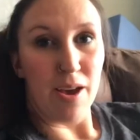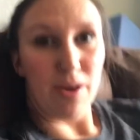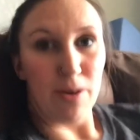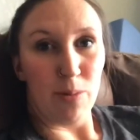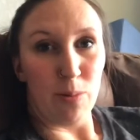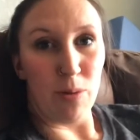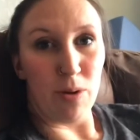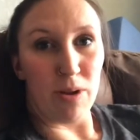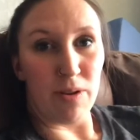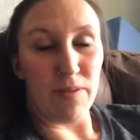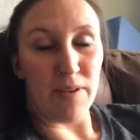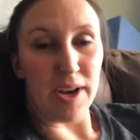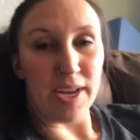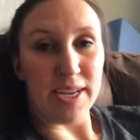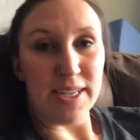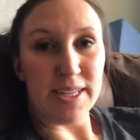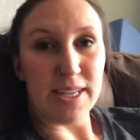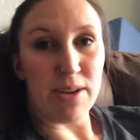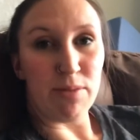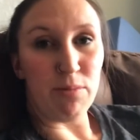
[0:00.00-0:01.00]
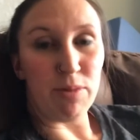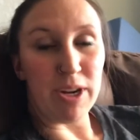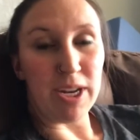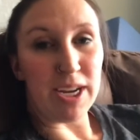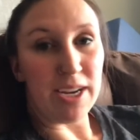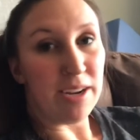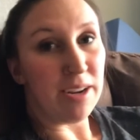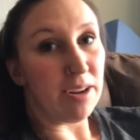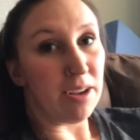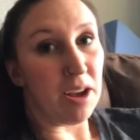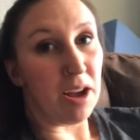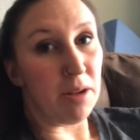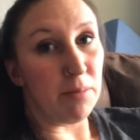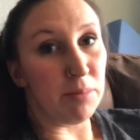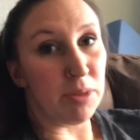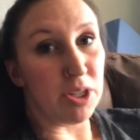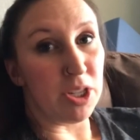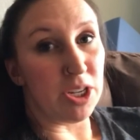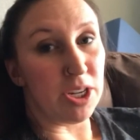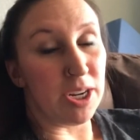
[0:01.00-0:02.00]
Well, if I said we didn't
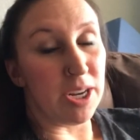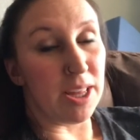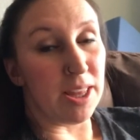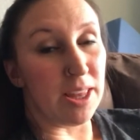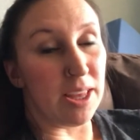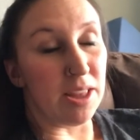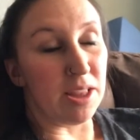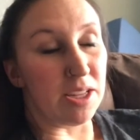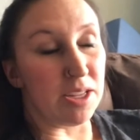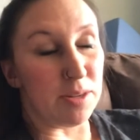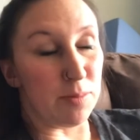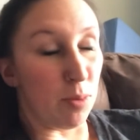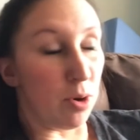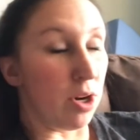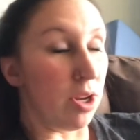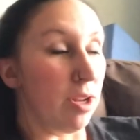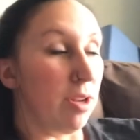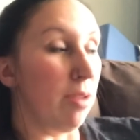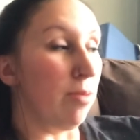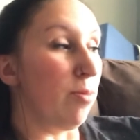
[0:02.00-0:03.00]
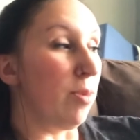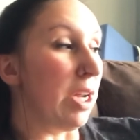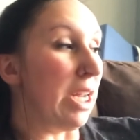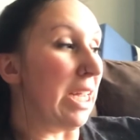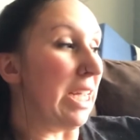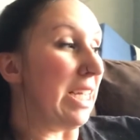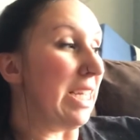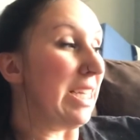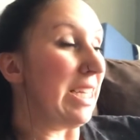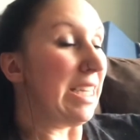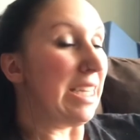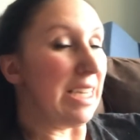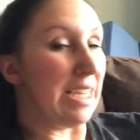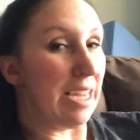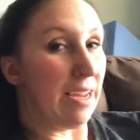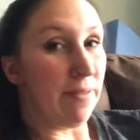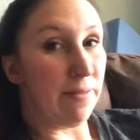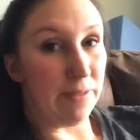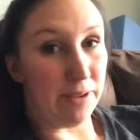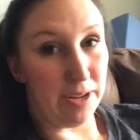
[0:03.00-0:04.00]
accomplish anything this morning, we
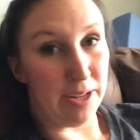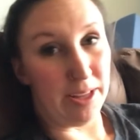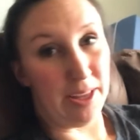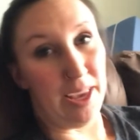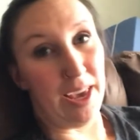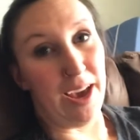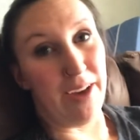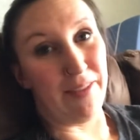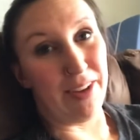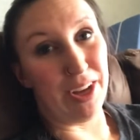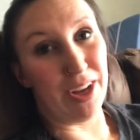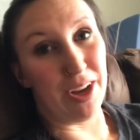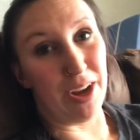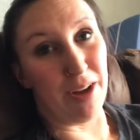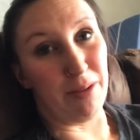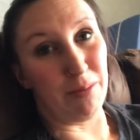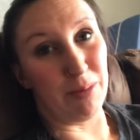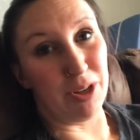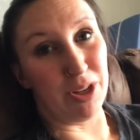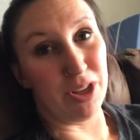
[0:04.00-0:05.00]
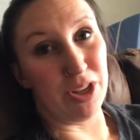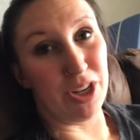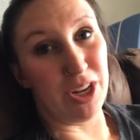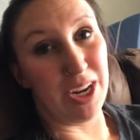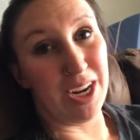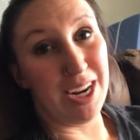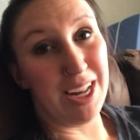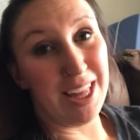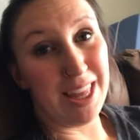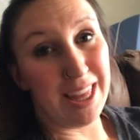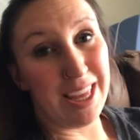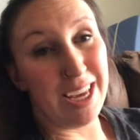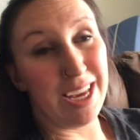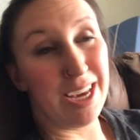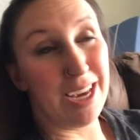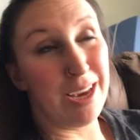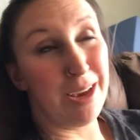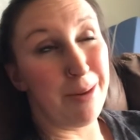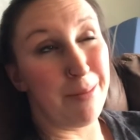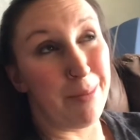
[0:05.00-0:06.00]
definitely haven't accomplished
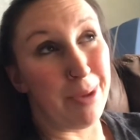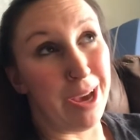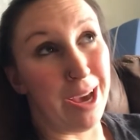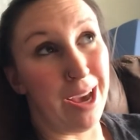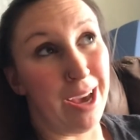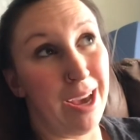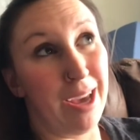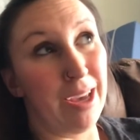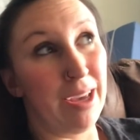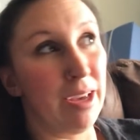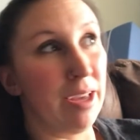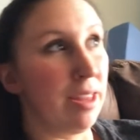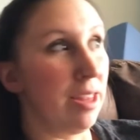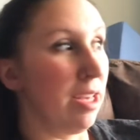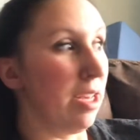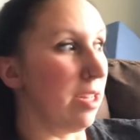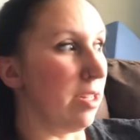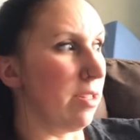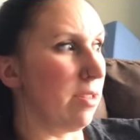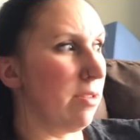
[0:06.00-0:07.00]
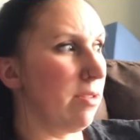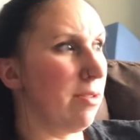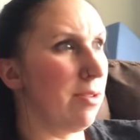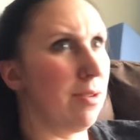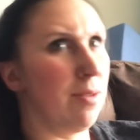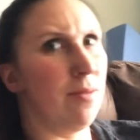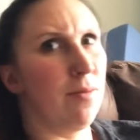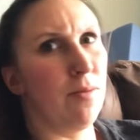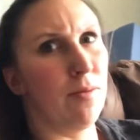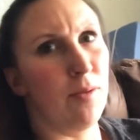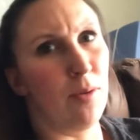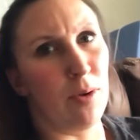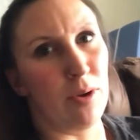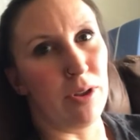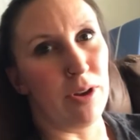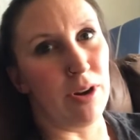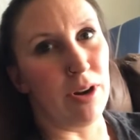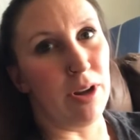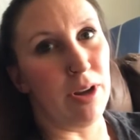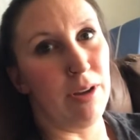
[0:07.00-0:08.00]
anything by, I think it's four
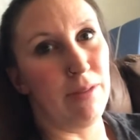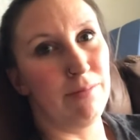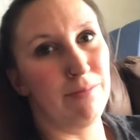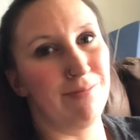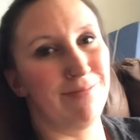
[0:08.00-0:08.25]
thirty.